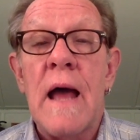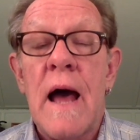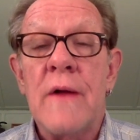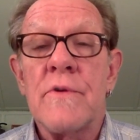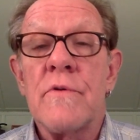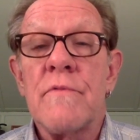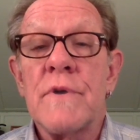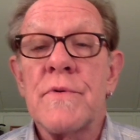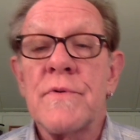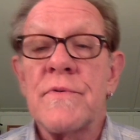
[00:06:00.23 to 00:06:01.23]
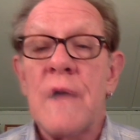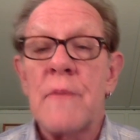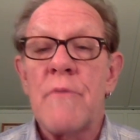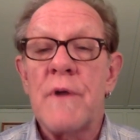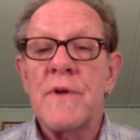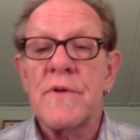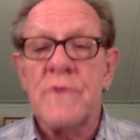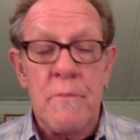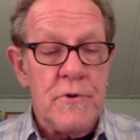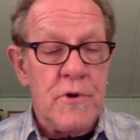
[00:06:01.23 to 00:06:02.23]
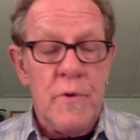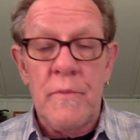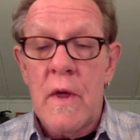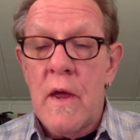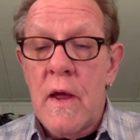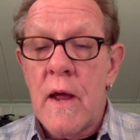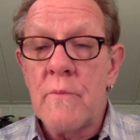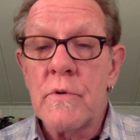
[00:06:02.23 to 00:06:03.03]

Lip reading: on your visual design projects number 2, and